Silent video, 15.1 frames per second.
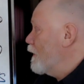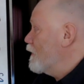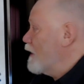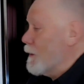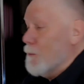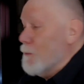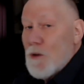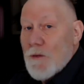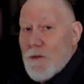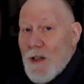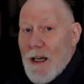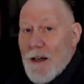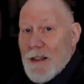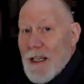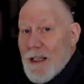they move
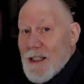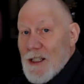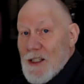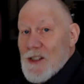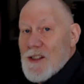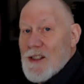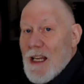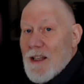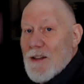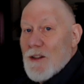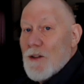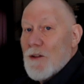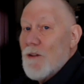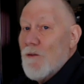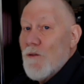out and
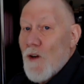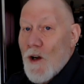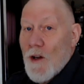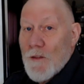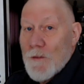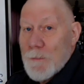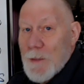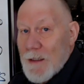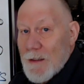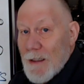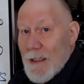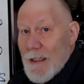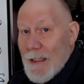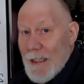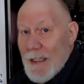extend their involvement
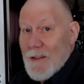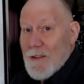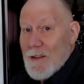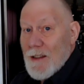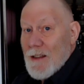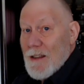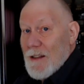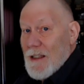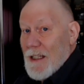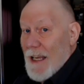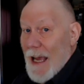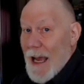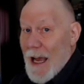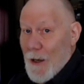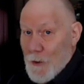in
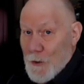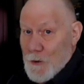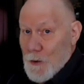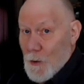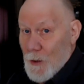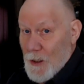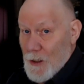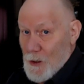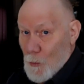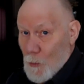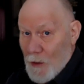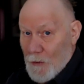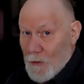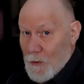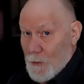the outdoors
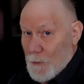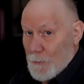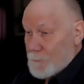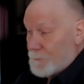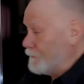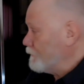with you.